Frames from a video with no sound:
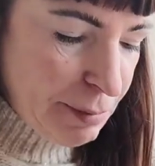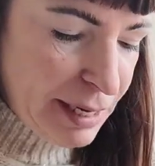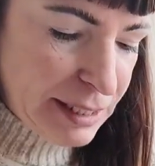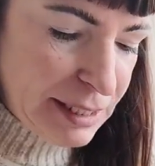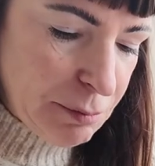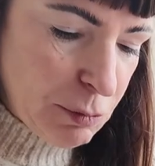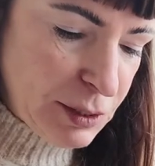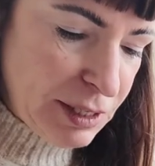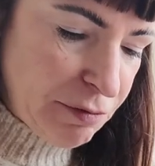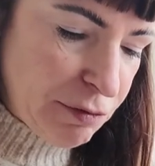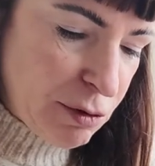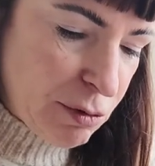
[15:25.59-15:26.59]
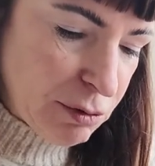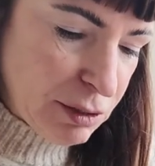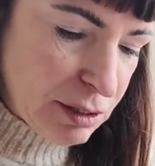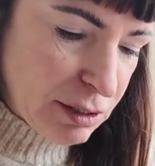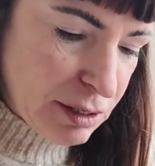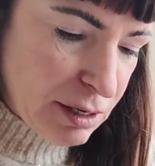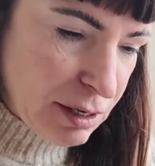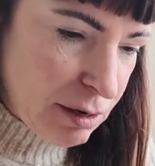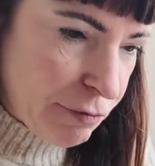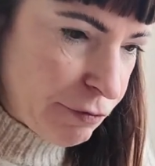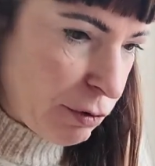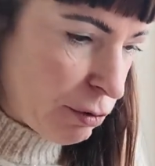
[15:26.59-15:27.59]
makes it more difficult,
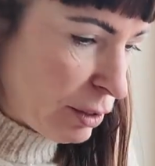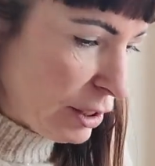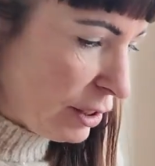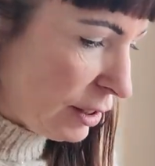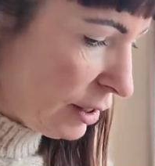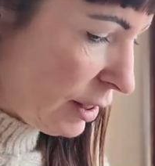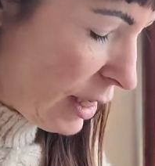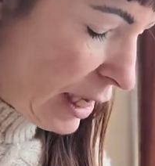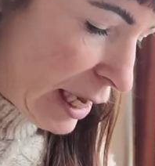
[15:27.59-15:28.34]
of course.